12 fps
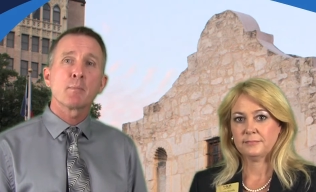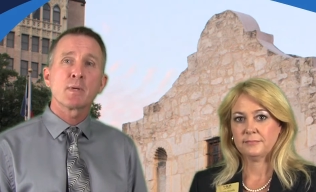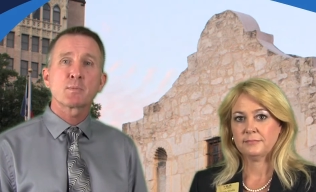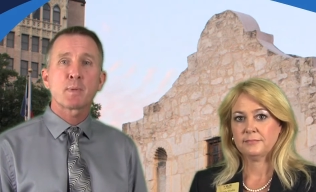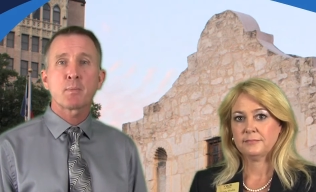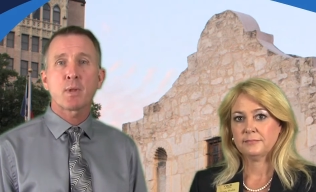
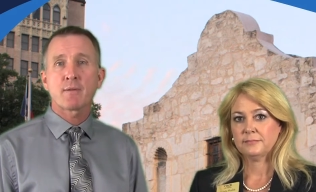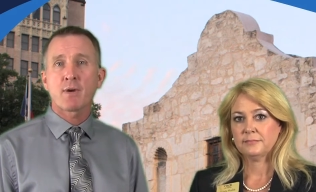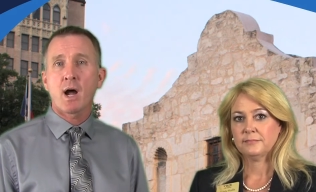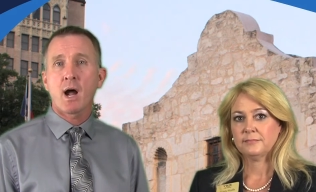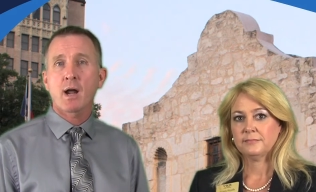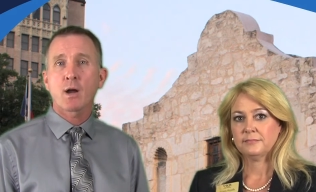Speaker 1: means people have a
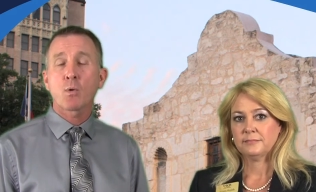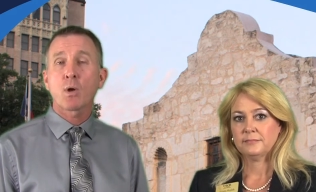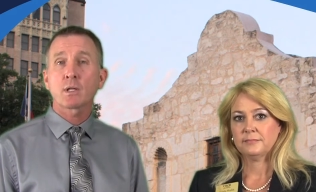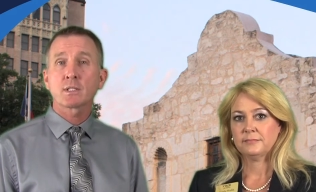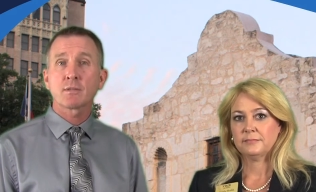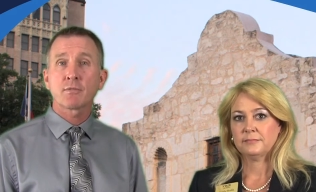higher
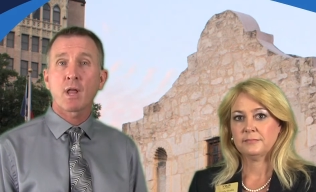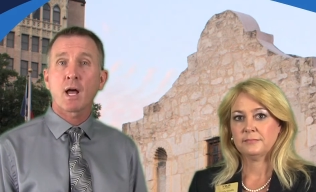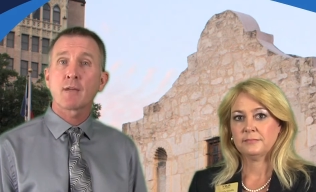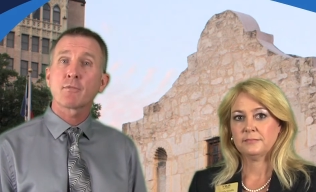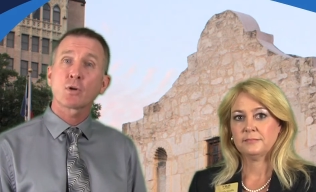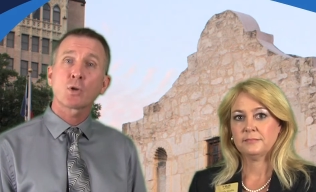quality of
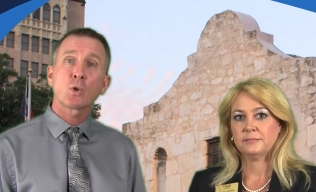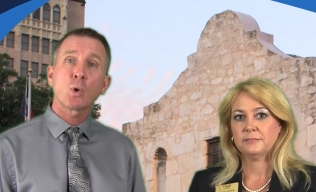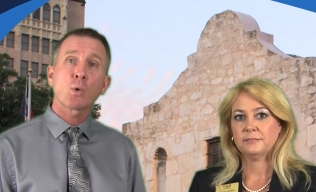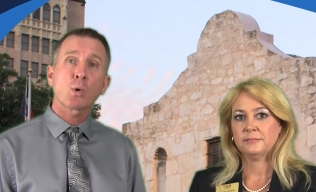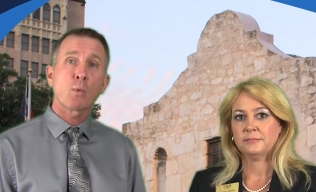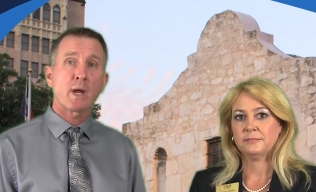life on a
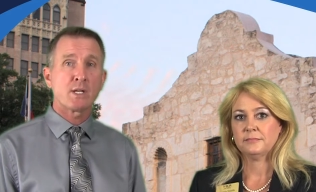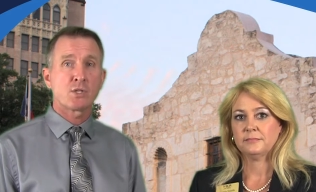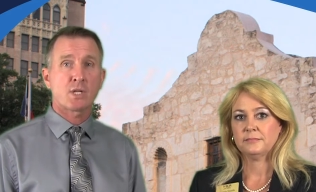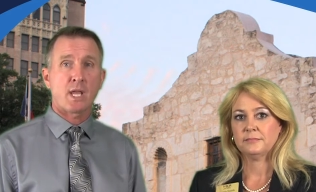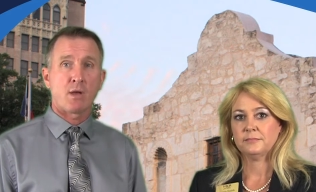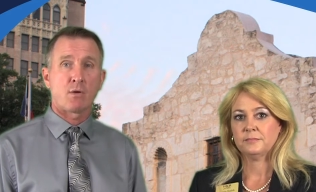lower wage
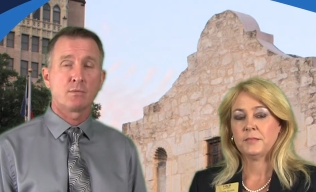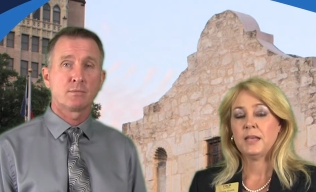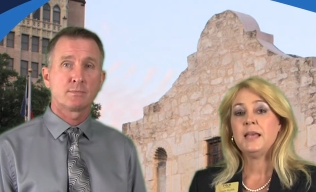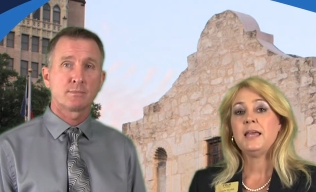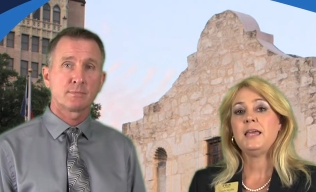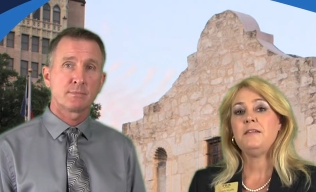scale.
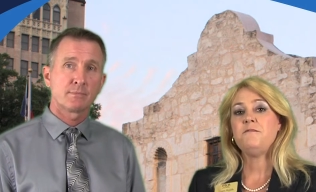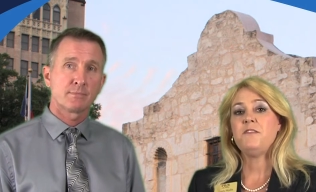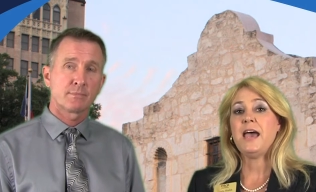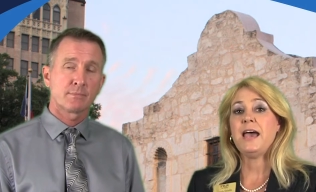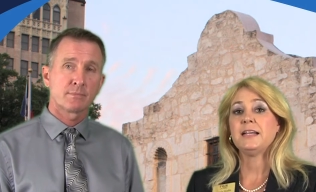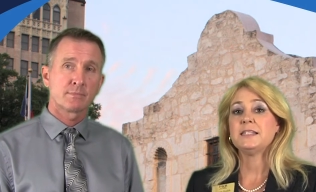
Speaker 2: In
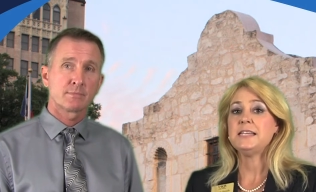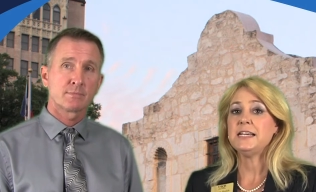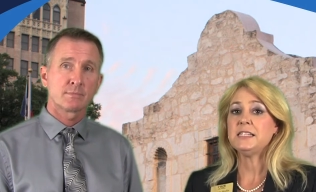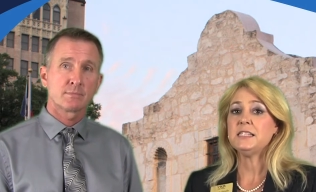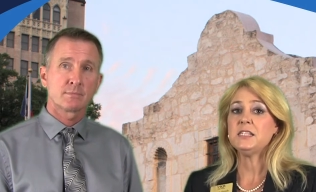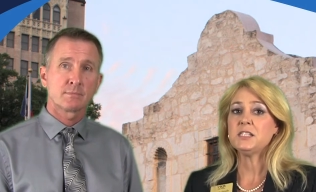fact,
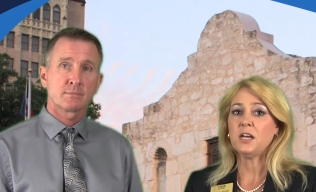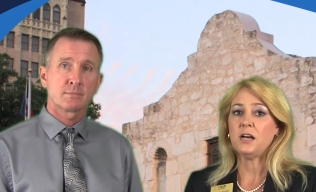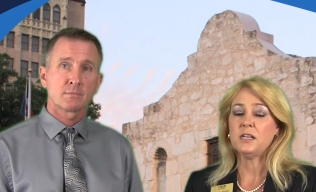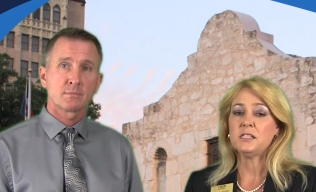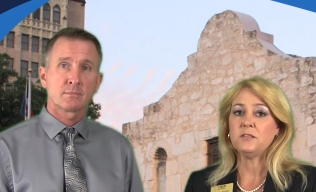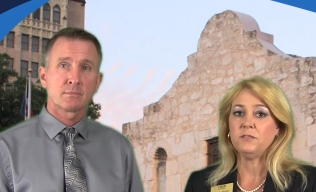Texas
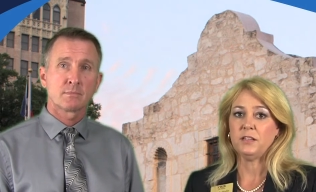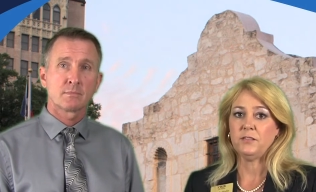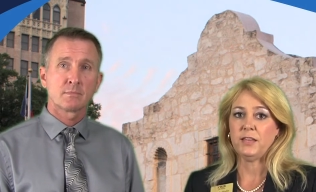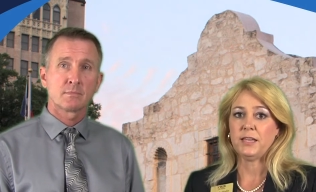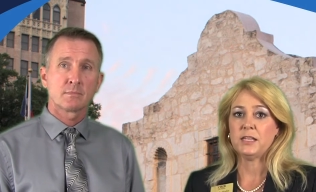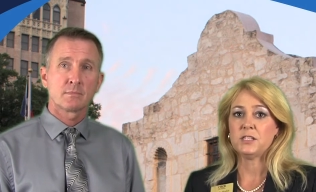cost of
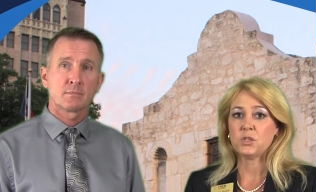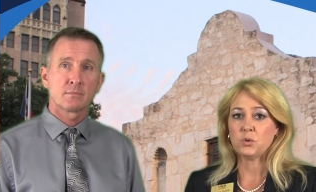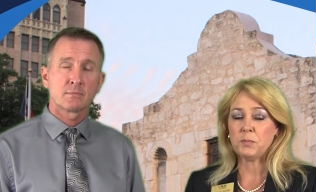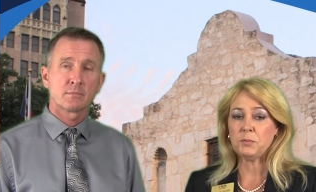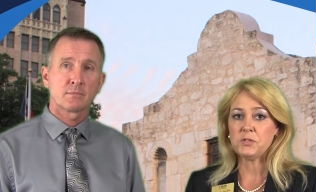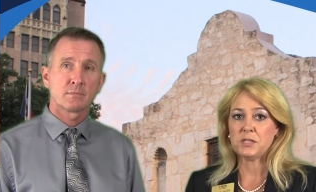living is
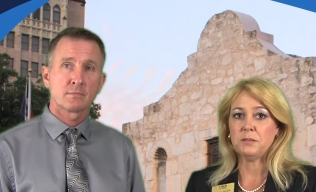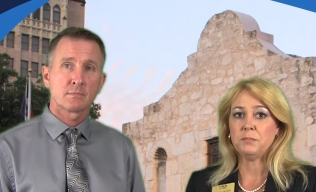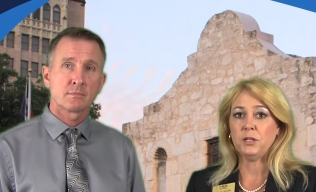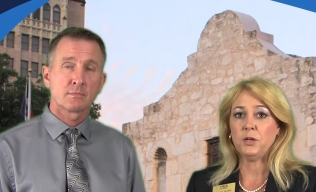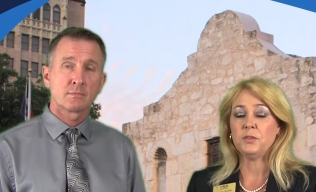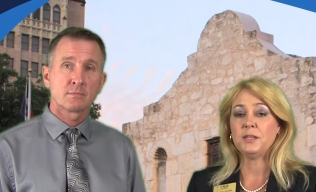3%
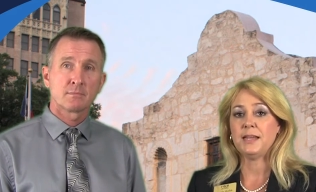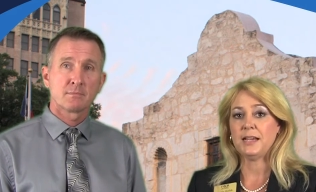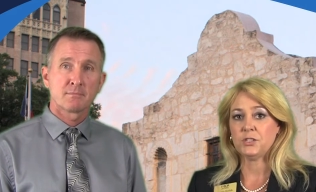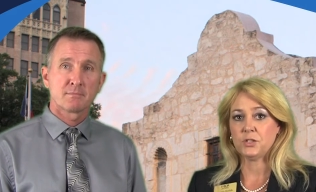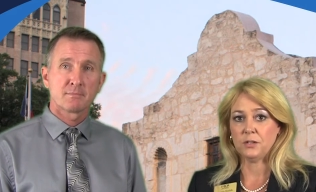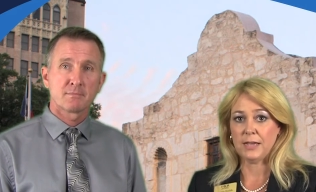below the
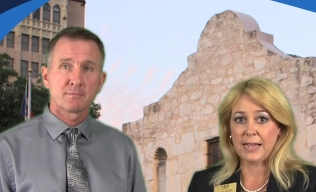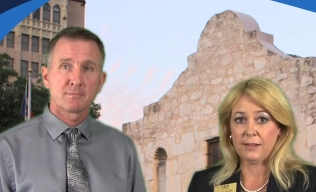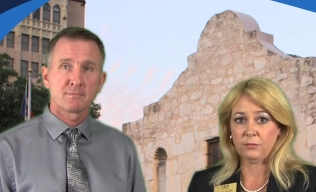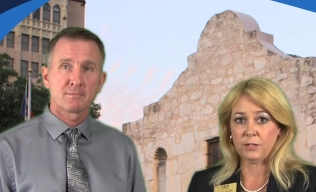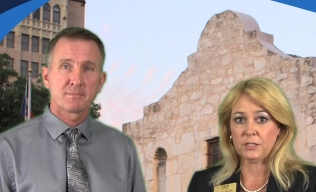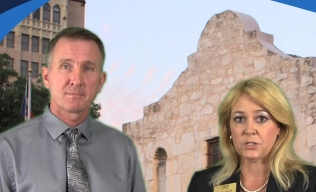national
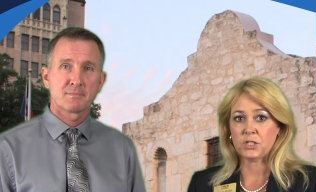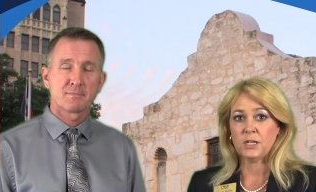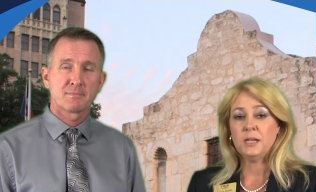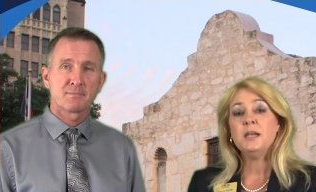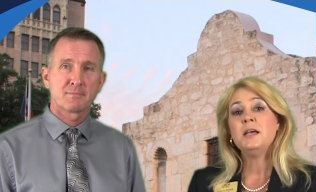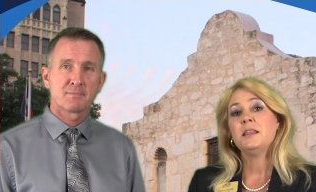average.
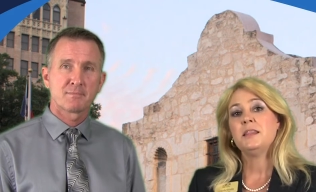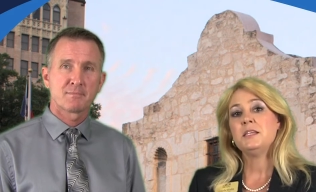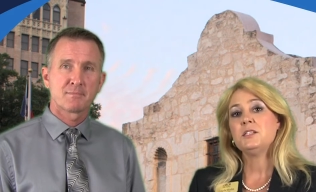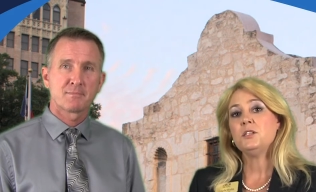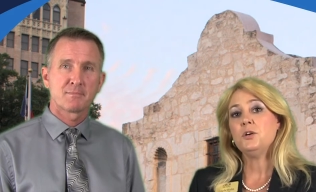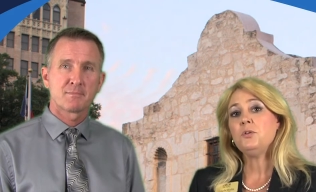
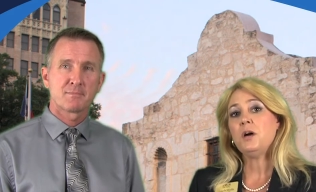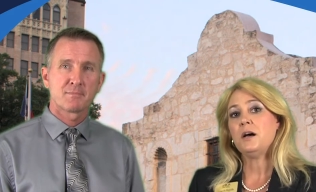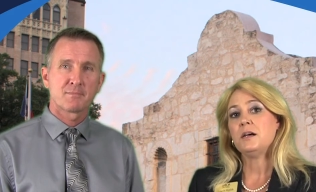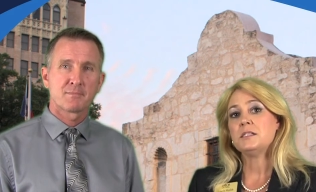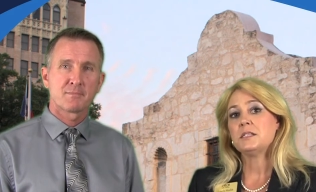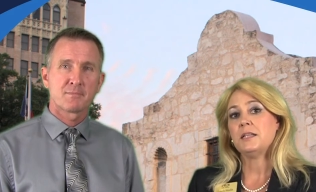These low
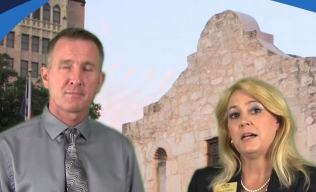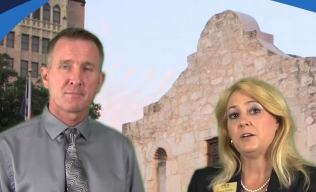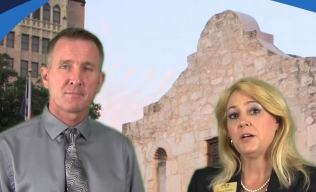costs allow